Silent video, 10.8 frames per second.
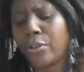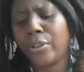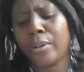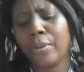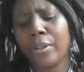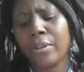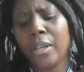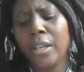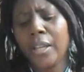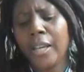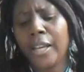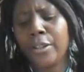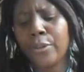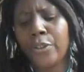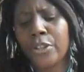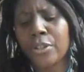journey with in
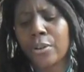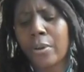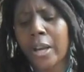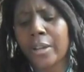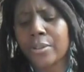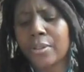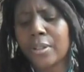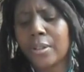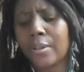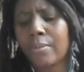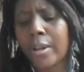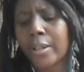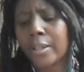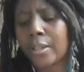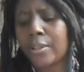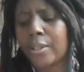your vision quest, Ruck
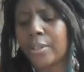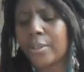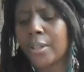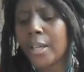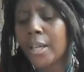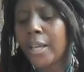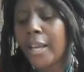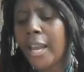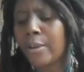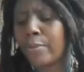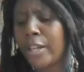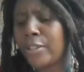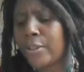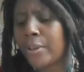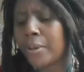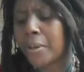continued, and
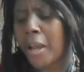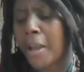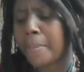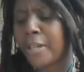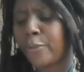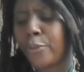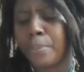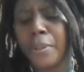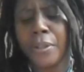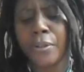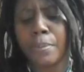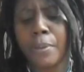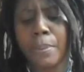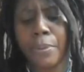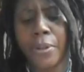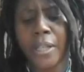reindeer are common and familiar to
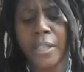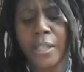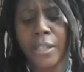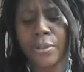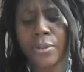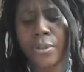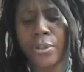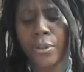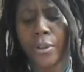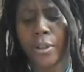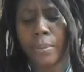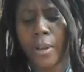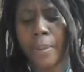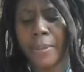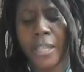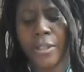people in Eastern Europe,
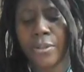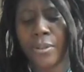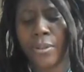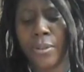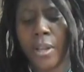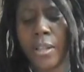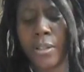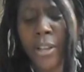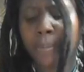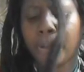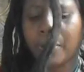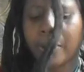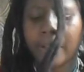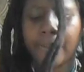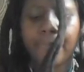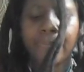I mean Eastern
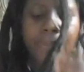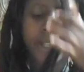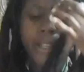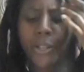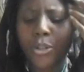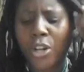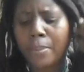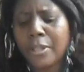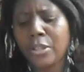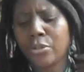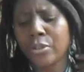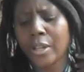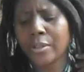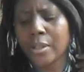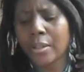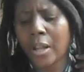Siberia. Shamans
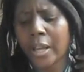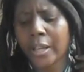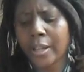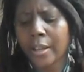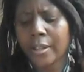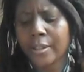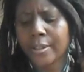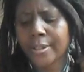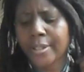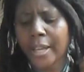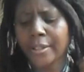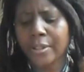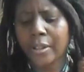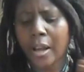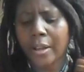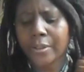dressed like Santa
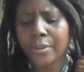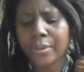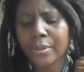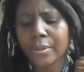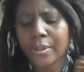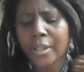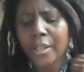Claus.